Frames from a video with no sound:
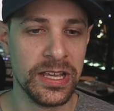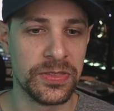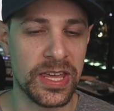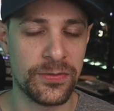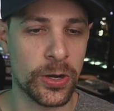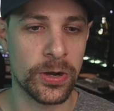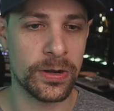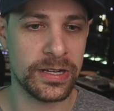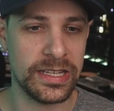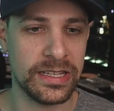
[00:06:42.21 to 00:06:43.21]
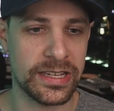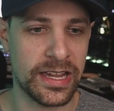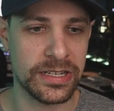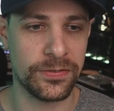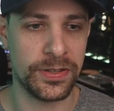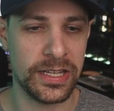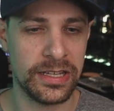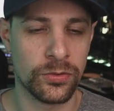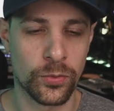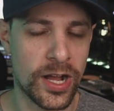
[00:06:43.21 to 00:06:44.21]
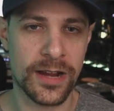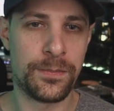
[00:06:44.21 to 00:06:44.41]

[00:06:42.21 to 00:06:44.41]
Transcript: They've already kind of hit rock